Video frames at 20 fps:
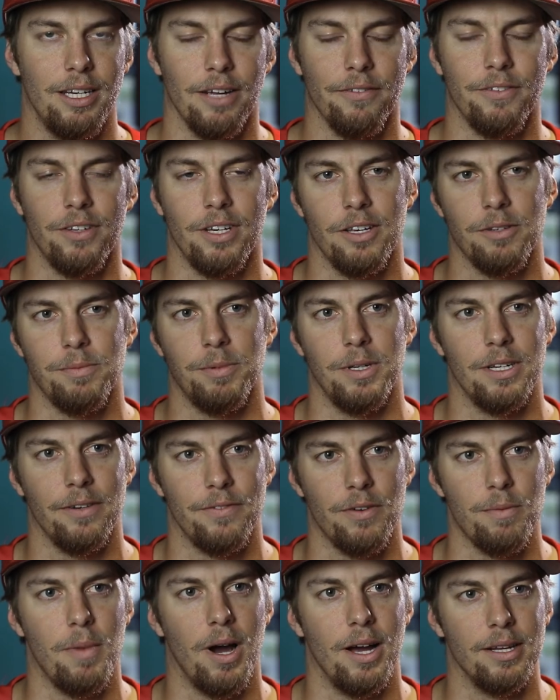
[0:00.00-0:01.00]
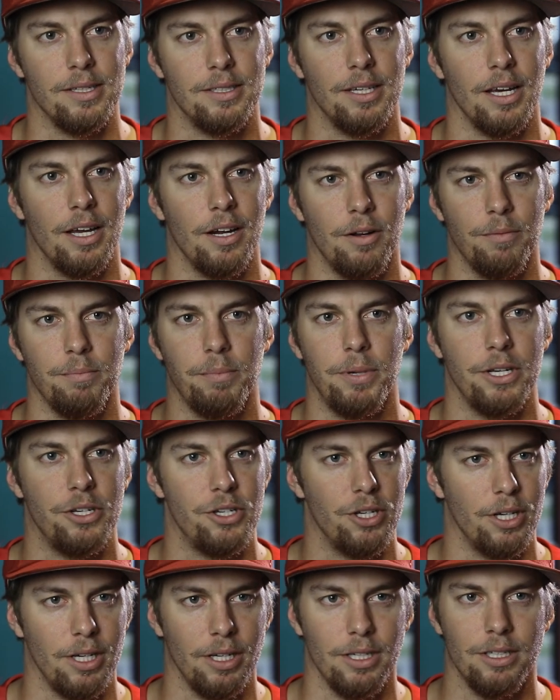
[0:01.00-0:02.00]
He definitely gives me a different mindset on
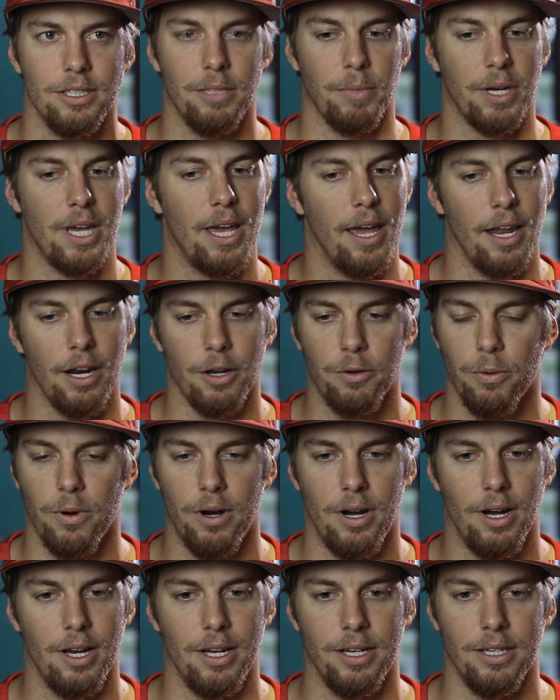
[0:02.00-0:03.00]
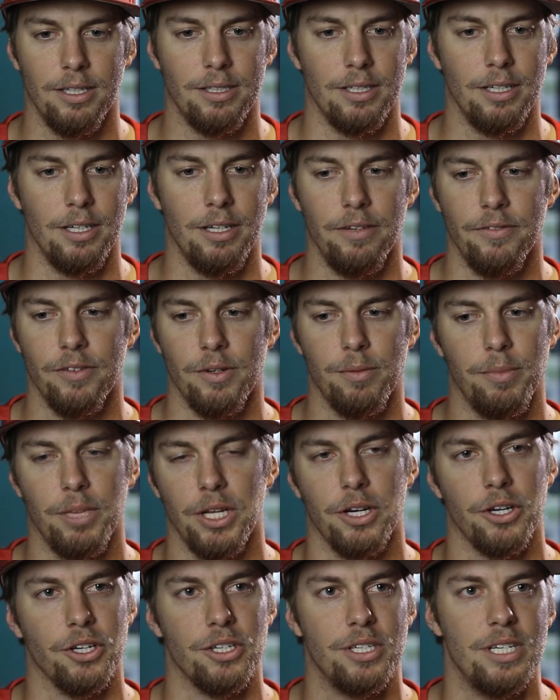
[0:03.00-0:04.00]
pitching, mechanic-wise, and even
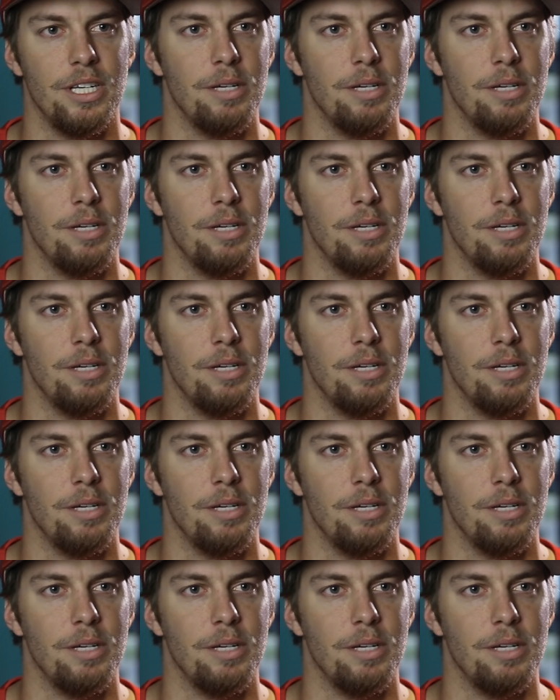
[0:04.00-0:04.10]
being a good